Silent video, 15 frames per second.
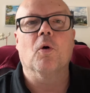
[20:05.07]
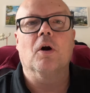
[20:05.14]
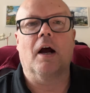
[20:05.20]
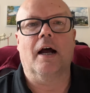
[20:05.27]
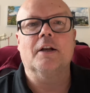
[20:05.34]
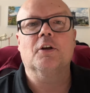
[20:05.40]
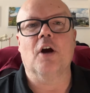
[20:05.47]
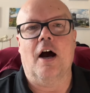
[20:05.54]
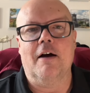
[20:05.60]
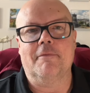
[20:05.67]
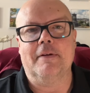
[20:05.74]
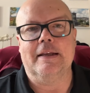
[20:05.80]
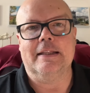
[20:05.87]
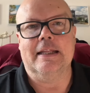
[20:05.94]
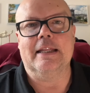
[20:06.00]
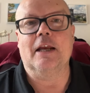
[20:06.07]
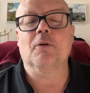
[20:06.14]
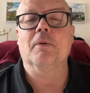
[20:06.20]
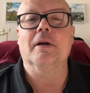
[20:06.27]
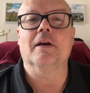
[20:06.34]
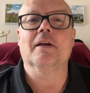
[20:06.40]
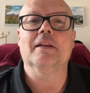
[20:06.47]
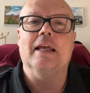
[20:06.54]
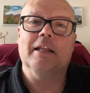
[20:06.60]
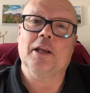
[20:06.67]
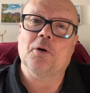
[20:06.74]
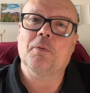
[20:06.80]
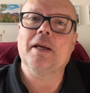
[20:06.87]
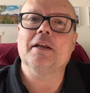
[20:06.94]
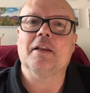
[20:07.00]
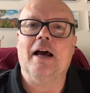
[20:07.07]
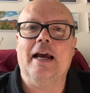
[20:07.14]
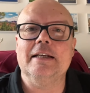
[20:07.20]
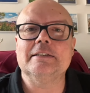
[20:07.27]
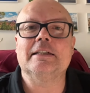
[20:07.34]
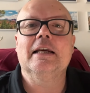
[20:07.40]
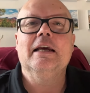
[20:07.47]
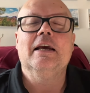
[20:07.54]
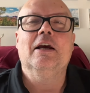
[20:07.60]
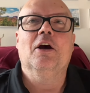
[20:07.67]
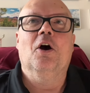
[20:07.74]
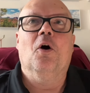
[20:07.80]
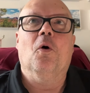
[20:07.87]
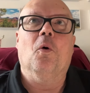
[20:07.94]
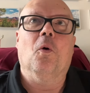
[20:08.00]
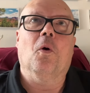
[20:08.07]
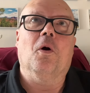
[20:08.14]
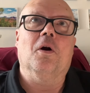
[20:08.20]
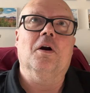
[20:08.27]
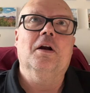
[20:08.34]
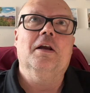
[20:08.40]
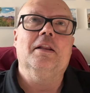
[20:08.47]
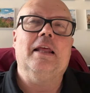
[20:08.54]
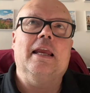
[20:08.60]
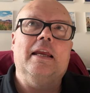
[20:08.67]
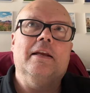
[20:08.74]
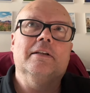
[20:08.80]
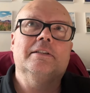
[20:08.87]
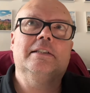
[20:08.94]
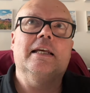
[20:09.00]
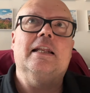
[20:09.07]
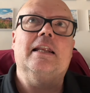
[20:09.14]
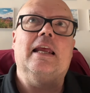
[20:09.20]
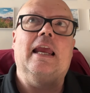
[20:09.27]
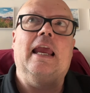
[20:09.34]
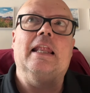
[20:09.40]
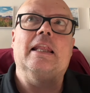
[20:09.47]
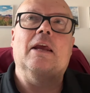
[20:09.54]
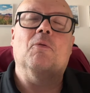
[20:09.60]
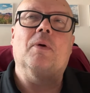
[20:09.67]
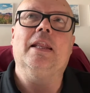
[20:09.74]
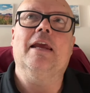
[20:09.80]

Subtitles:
on coffee than they realized. Or they sit and they when they